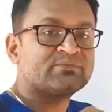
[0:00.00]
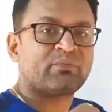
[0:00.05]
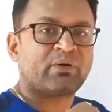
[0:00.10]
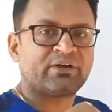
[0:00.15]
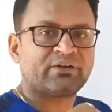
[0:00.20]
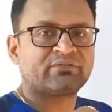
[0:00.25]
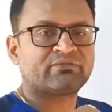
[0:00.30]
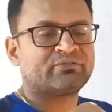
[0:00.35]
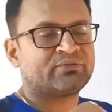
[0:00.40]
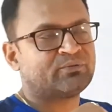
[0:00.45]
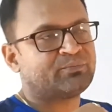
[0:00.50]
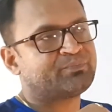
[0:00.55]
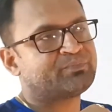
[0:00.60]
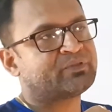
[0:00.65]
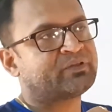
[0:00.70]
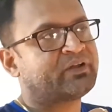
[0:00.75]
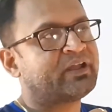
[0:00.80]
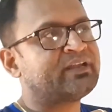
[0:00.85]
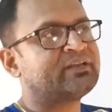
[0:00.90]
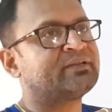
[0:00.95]
point of view,
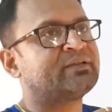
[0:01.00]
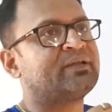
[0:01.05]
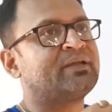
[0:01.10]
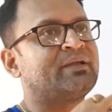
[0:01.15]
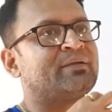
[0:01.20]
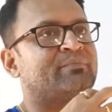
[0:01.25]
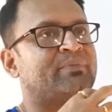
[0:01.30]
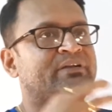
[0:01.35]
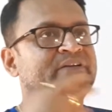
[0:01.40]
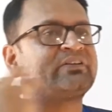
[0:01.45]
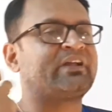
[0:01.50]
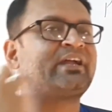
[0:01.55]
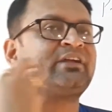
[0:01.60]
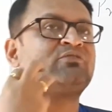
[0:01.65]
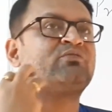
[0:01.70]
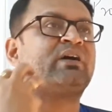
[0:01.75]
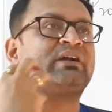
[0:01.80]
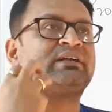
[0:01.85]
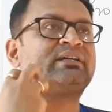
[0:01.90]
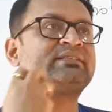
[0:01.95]
right? But try
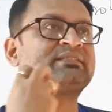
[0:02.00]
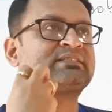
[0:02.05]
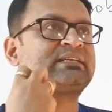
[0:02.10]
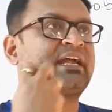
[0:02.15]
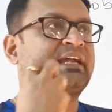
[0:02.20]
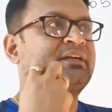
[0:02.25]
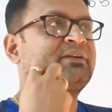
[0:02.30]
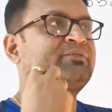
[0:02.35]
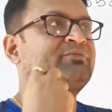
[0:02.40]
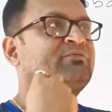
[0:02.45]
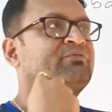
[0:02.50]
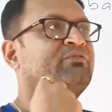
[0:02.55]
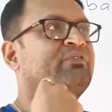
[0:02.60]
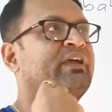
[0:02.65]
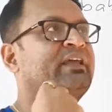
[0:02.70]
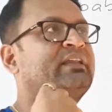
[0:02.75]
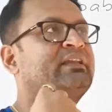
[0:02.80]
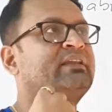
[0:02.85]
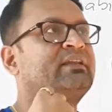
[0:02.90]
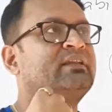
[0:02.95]
to understand
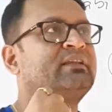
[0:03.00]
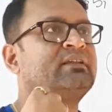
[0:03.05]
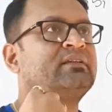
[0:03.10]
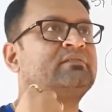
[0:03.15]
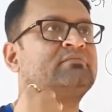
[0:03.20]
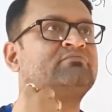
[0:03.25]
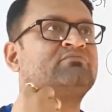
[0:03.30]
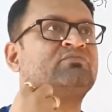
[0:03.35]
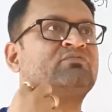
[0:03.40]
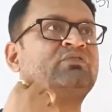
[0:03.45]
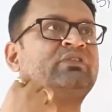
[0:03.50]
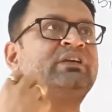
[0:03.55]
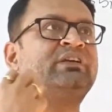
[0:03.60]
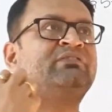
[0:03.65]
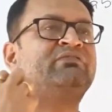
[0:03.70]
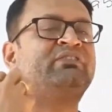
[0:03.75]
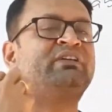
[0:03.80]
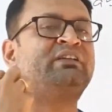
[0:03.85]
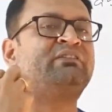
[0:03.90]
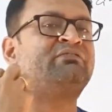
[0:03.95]
when
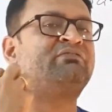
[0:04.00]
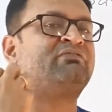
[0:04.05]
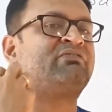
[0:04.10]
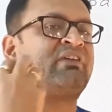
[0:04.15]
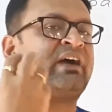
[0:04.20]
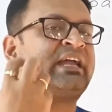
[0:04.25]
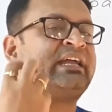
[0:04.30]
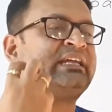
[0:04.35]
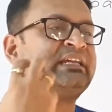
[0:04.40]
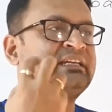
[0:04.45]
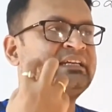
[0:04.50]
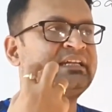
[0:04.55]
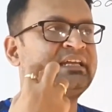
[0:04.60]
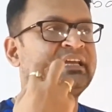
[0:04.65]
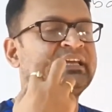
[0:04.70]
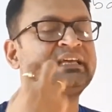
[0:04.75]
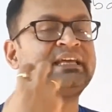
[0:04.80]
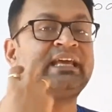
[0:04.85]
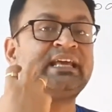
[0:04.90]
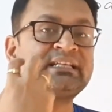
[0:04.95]
we will find
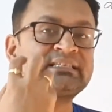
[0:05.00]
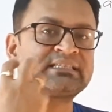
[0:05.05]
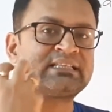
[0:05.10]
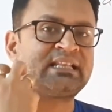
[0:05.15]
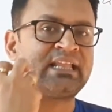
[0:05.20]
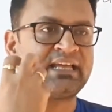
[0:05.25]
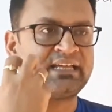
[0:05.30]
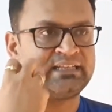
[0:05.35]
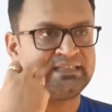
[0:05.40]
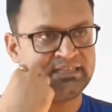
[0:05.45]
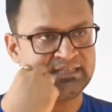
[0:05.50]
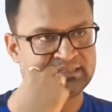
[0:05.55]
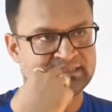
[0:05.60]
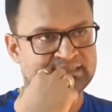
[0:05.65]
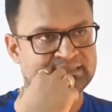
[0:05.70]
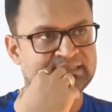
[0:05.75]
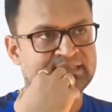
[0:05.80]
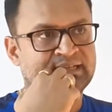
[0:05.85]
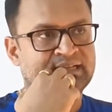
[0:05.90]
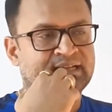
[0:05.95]
a case like
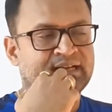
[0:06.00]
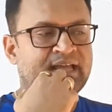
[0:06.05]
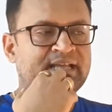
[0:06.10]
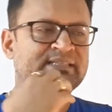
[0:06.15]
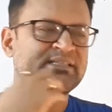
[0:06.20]
this. Like